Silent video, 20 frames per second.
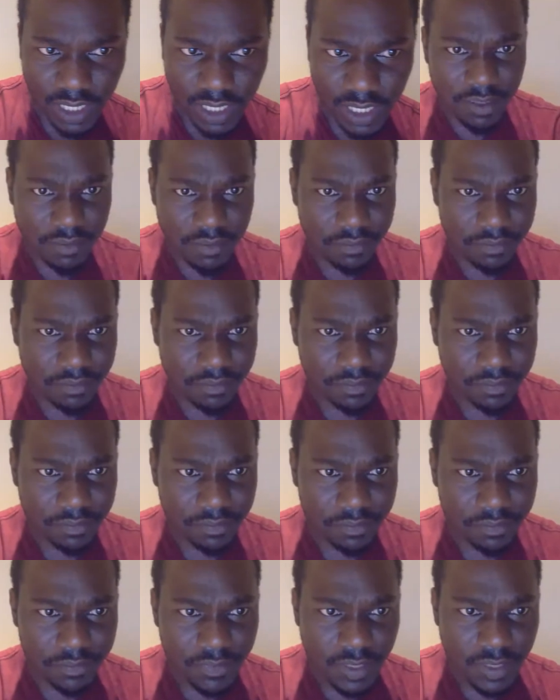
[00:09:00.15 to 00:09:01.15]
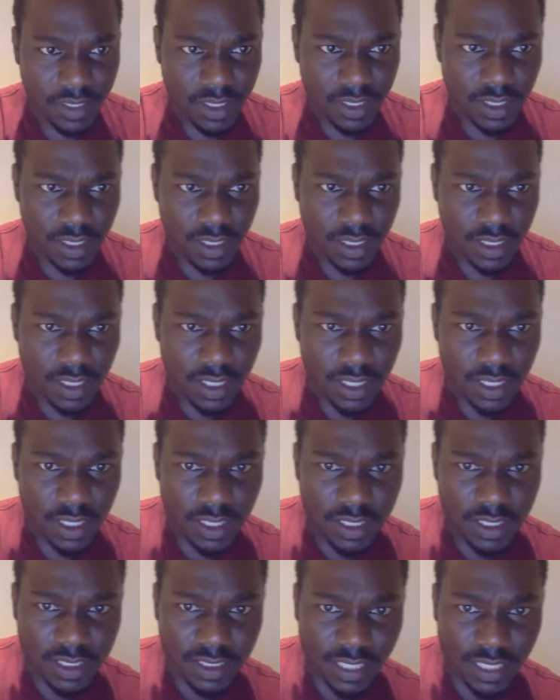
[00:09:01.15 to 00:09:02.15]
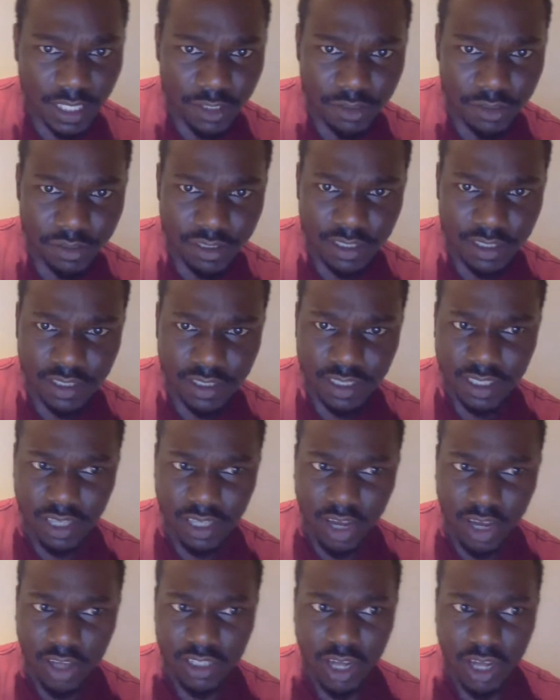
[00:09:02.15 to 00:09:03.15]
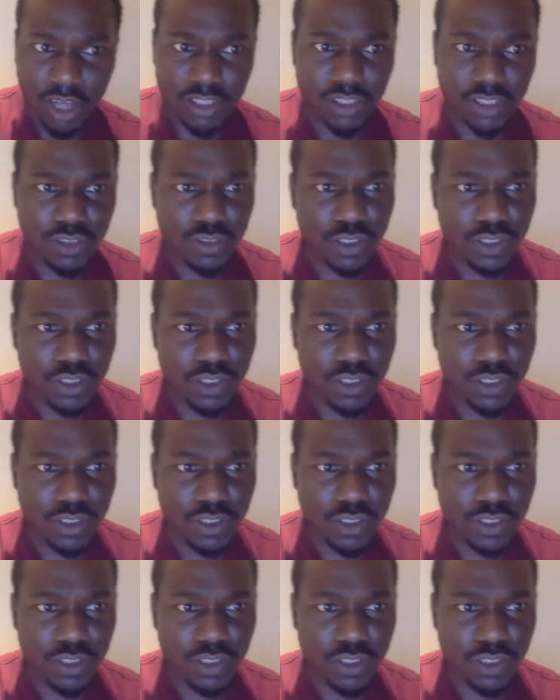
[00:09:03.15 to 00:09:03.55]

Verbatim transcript: It says, the statute is Article